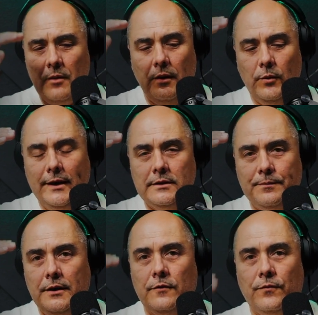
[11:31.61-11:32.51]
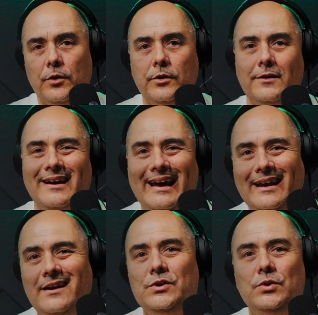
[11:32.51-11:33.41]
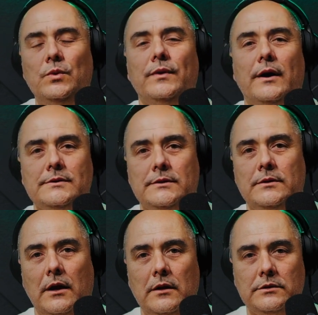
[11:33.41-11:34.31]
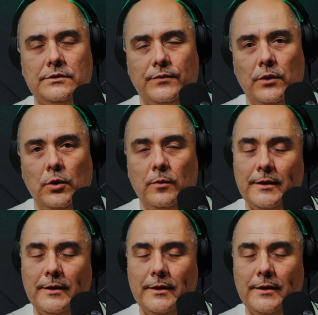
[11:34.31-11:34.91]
But we hit the peak, $482,000 for a home.